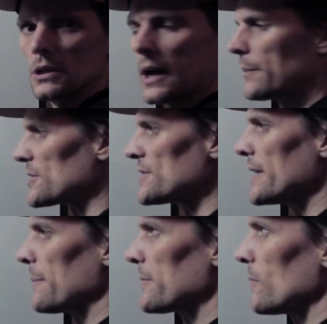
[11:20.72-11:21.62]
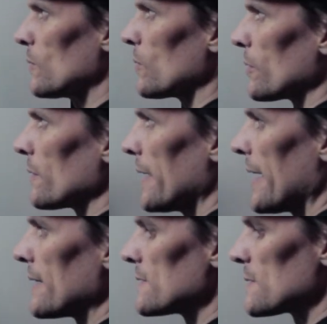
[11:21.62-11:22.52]
how much depth or
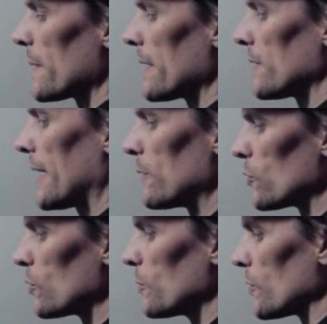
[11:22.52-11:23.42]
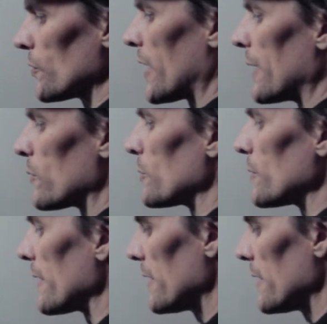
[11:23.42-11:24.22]
headroom or side room you give